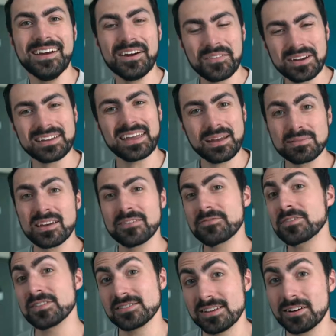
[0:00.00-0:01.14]
When it came time for
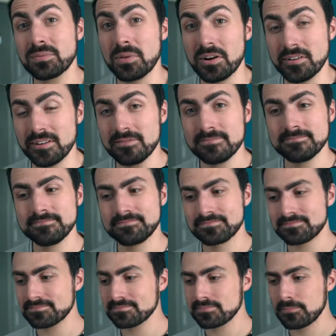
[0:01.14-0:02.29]
the ceremony,
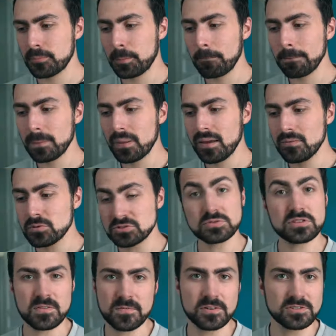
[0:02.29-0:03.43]
which was
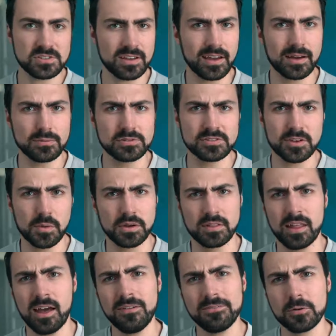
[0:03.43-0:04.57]
the first thing I was going
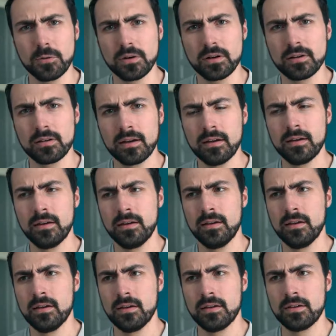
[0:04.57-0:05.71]
live for,
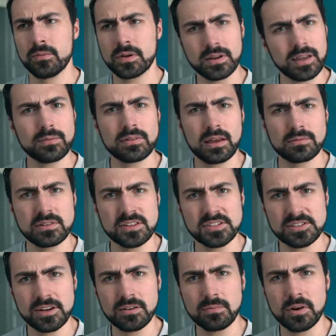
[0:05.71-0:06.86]
when it came time to the
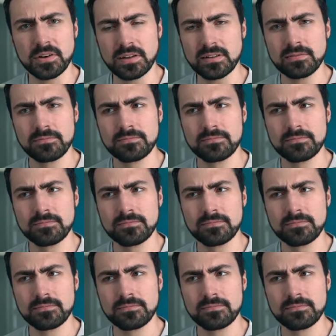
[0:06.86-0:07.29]
ceremony,